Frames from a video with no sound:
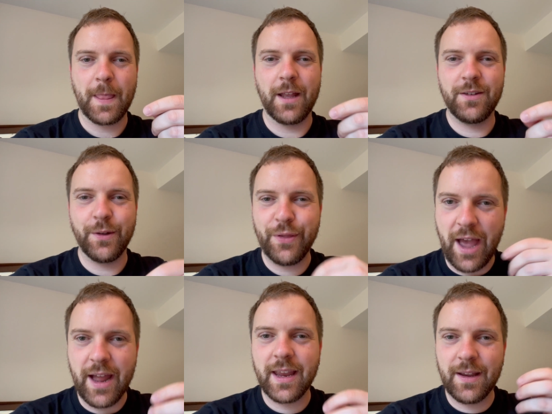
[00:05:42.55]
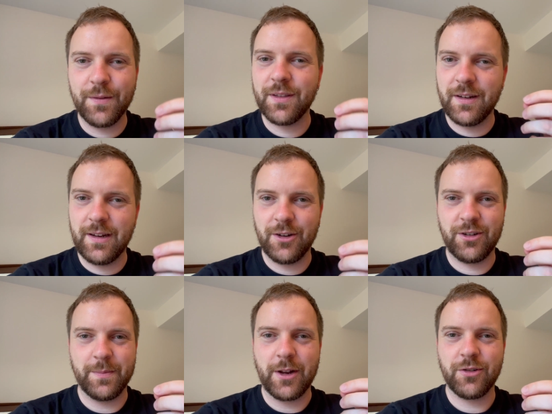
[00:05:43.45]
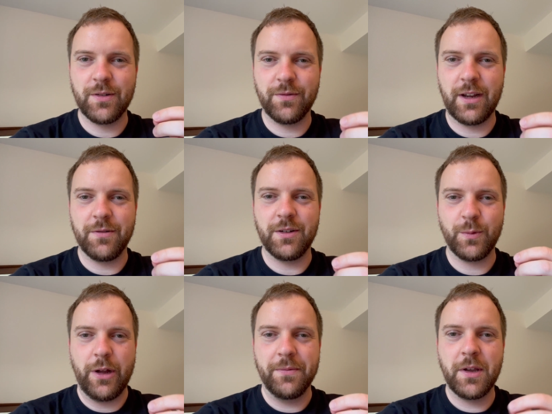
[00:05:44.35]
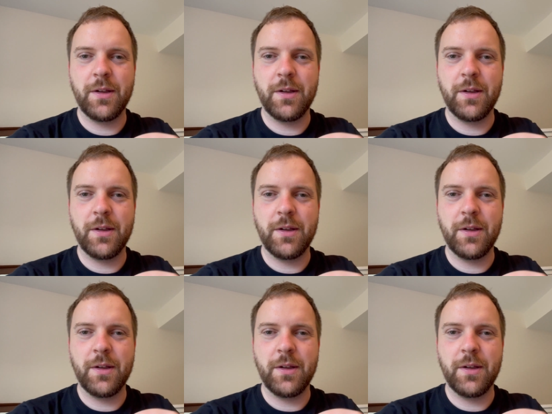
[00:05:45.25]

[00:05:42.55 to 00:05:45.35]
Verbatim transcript: And so that gives the dish some extra flavor as well.